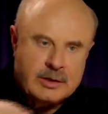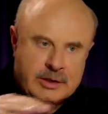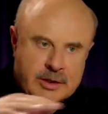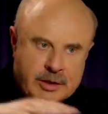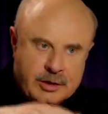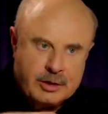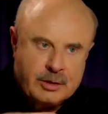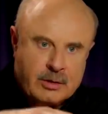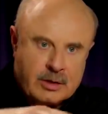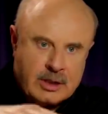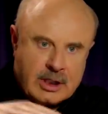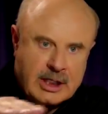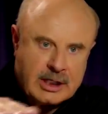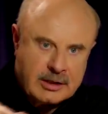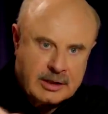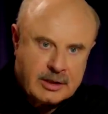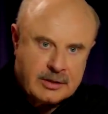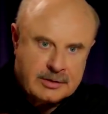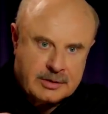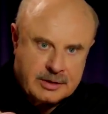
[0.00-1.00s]
it's a dual
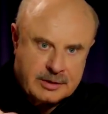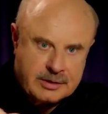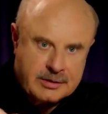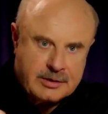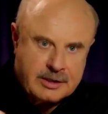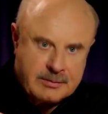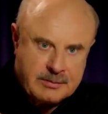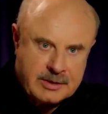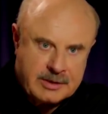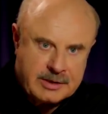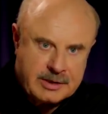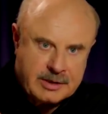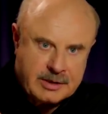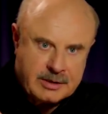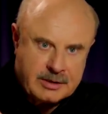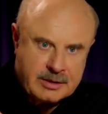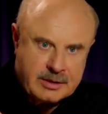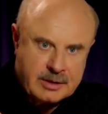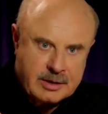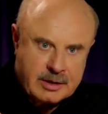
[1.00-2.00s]
diagnosis treatment
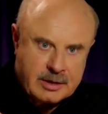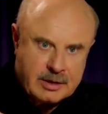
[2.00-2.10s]
center.